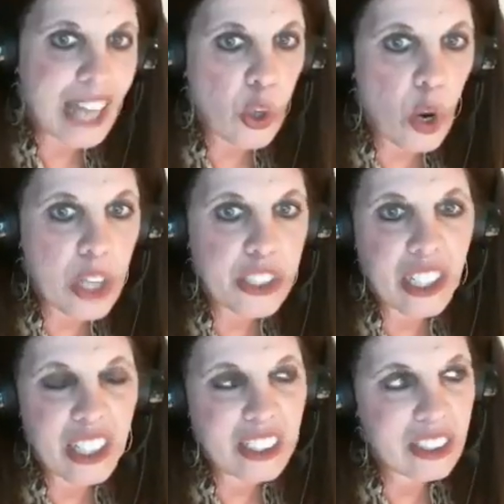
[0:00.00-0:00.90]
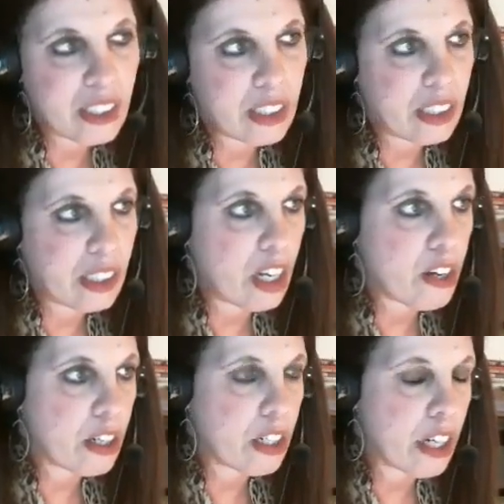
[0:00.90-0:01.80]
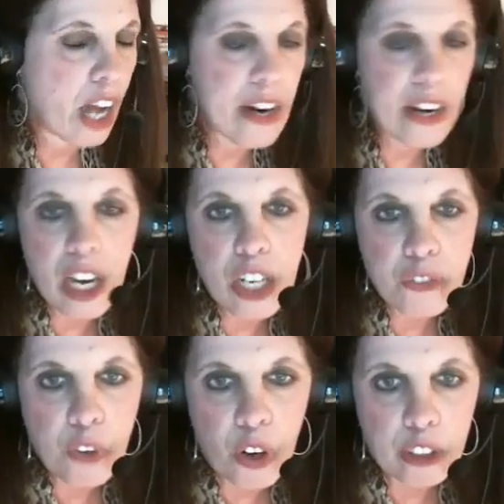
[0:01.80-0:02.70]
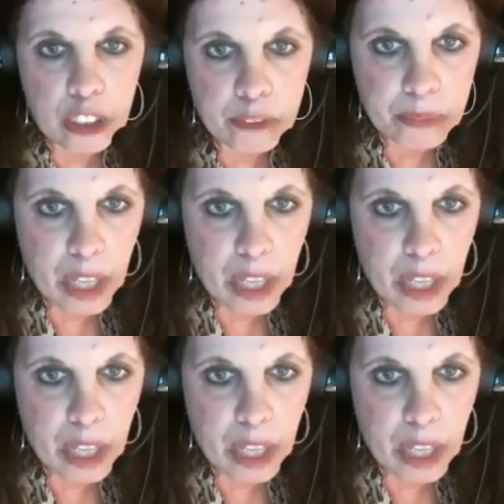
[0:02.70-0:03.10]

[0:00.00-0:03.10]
joined an online forum.